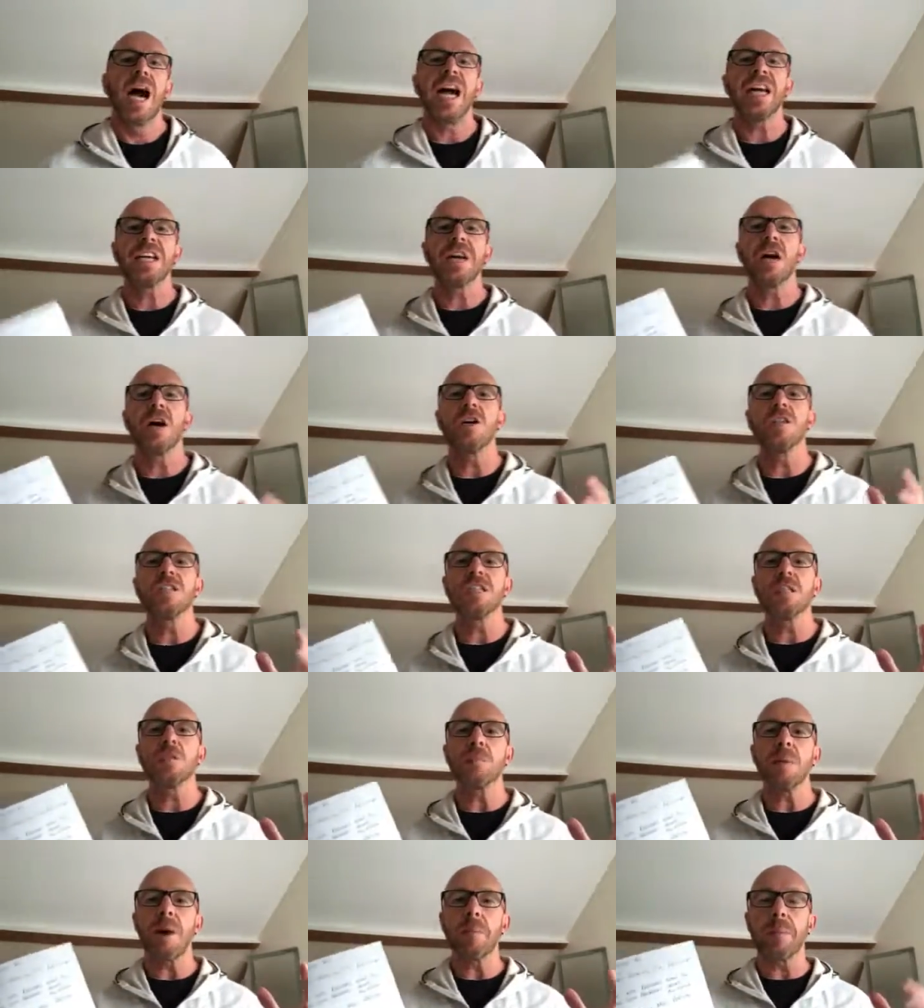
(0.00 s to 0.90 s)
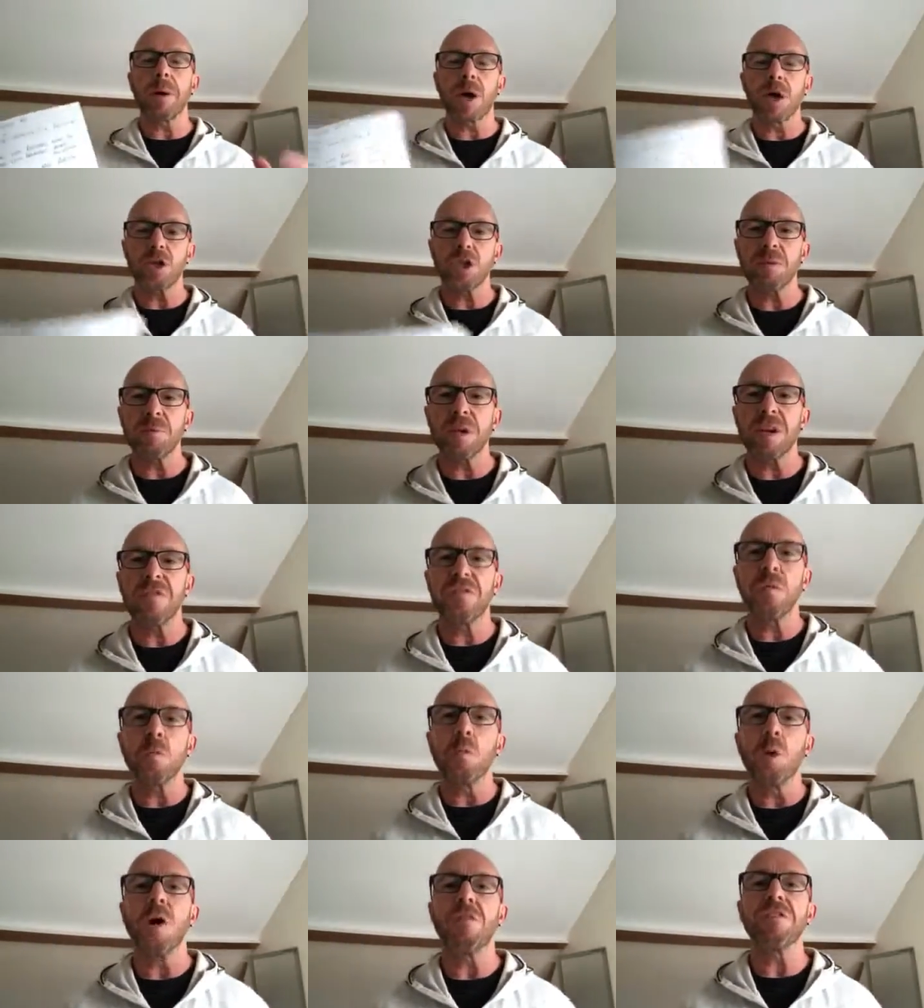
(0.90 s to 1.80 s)
Hey guys, it's Matt Bartram here
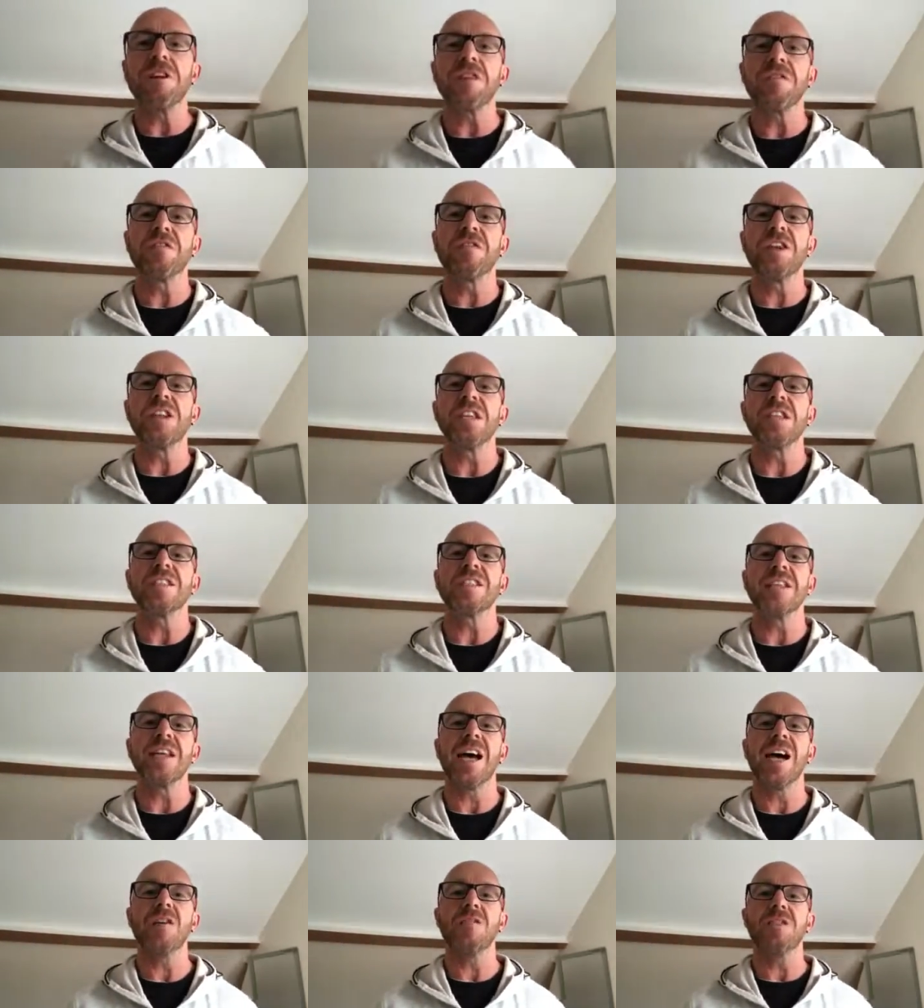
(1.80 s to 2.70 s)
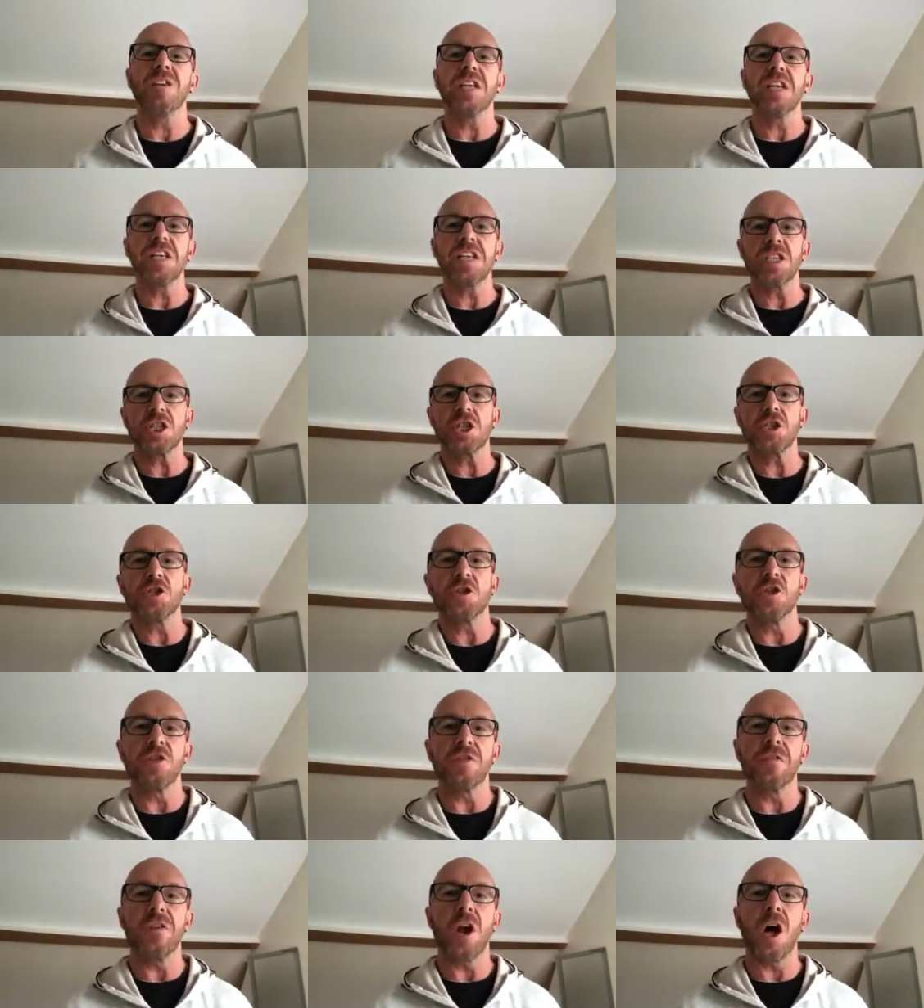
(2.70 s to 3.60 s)
from Warrior Fitness and Health and in this
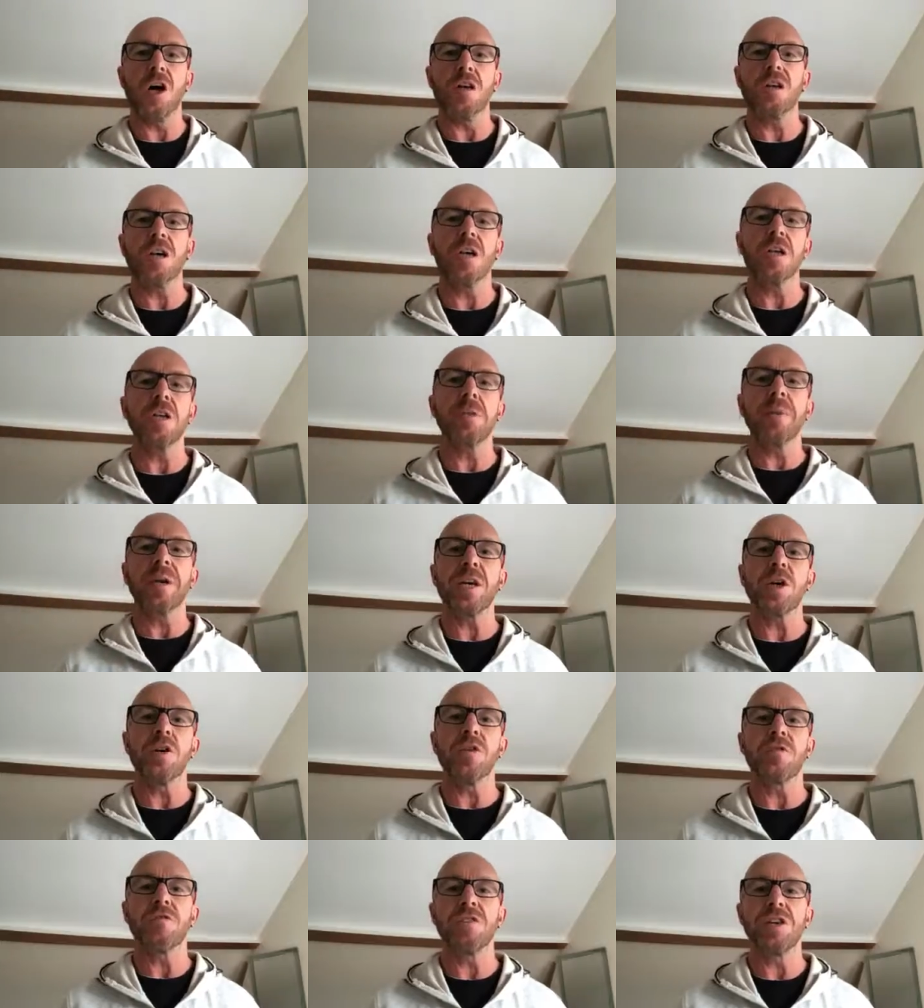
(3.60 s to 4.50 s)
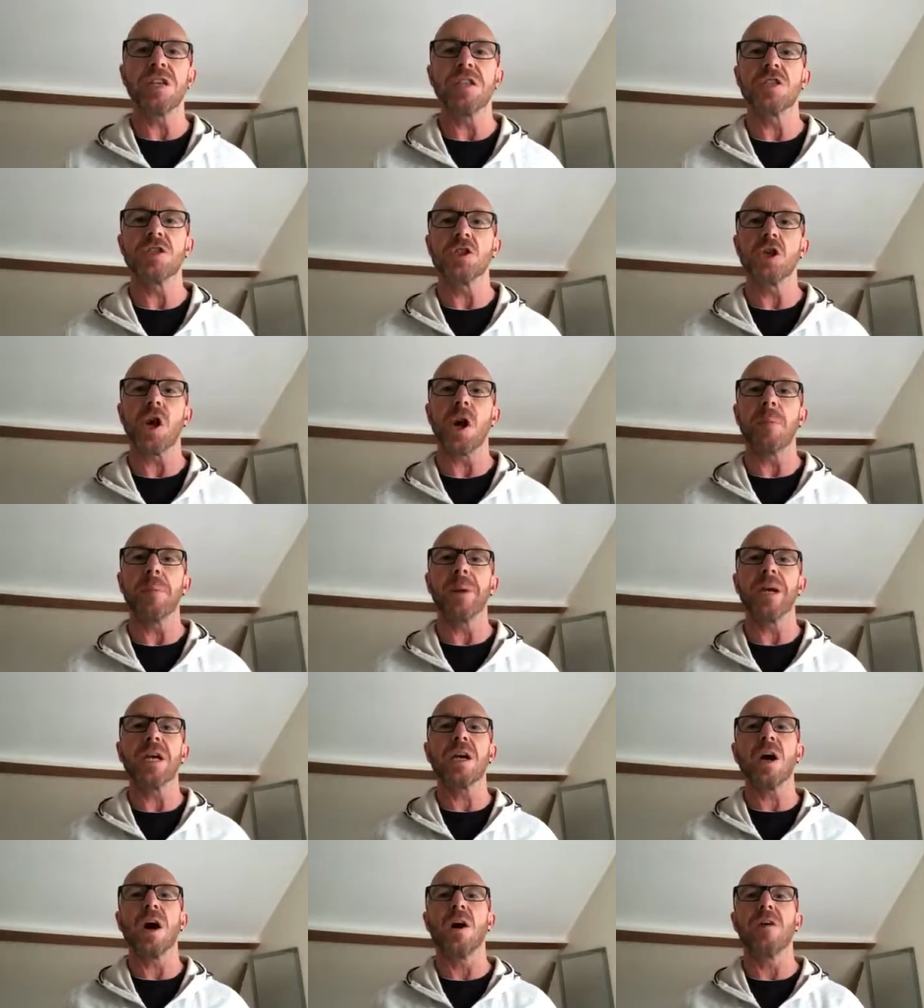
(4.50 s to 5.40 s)
short vlog I'm going to be covering the
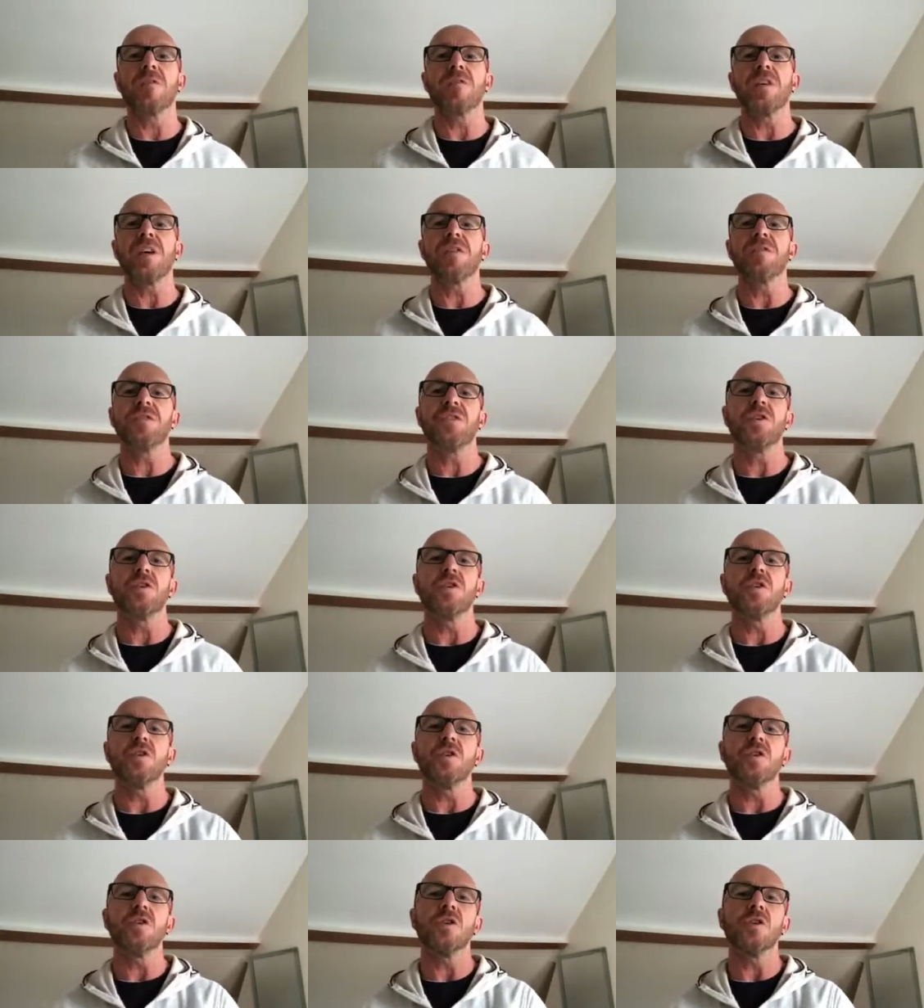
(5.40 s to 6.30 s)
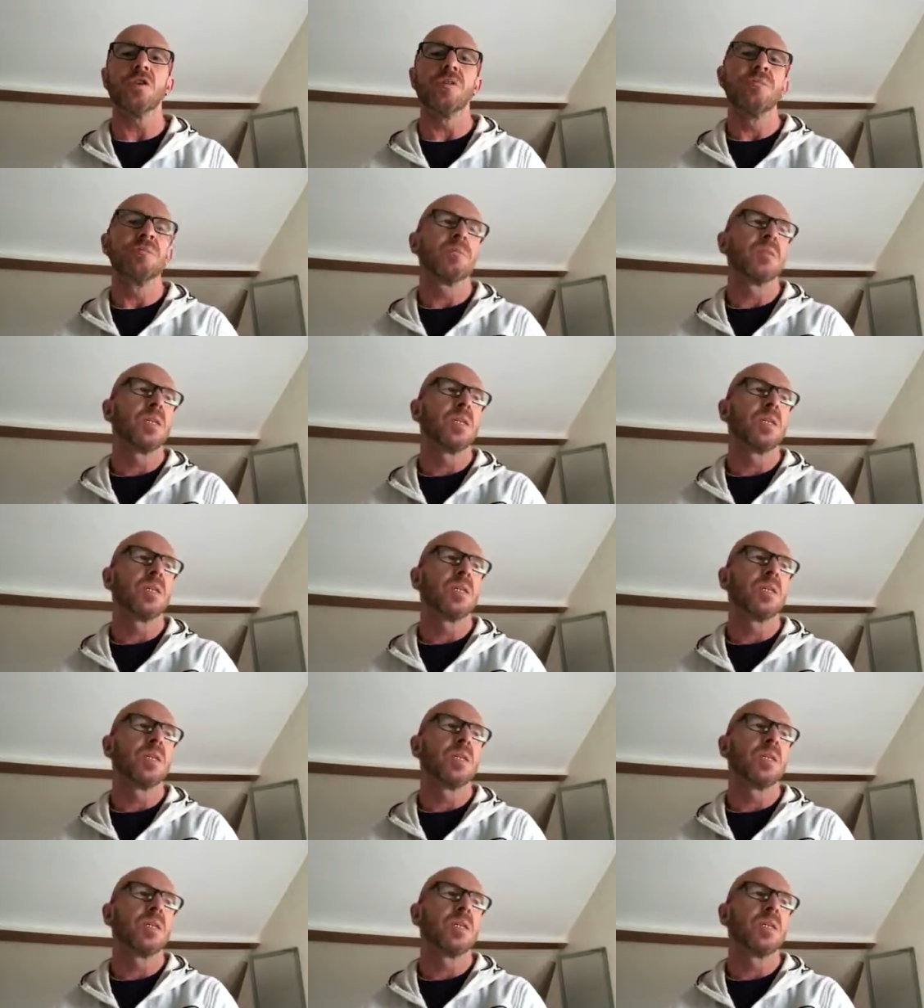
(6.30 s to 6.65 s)
topic of if you're